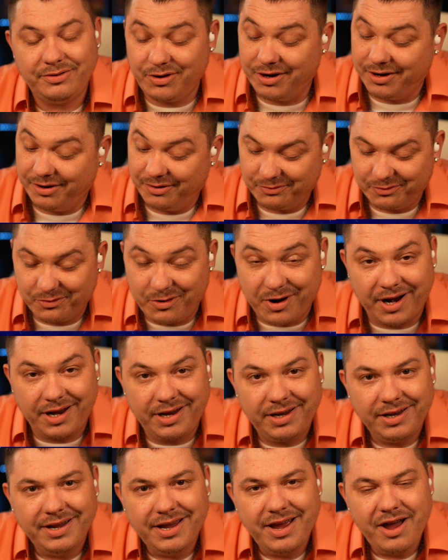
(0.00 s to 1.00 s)
Oh,
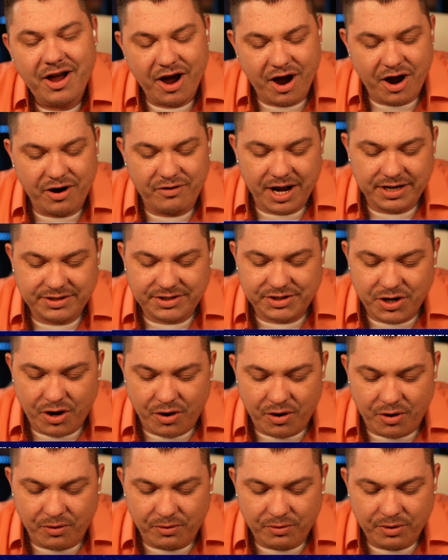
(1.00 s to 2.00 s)
right. All right.
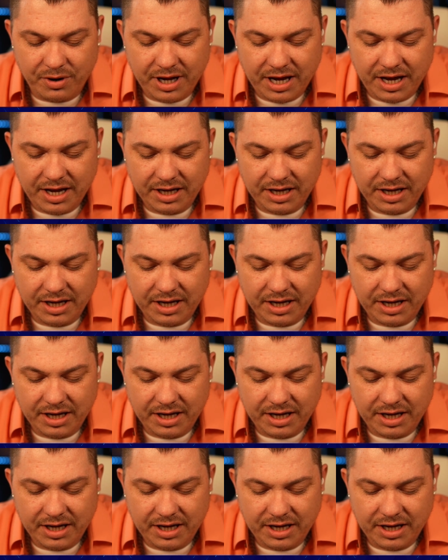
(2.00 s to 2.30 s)
So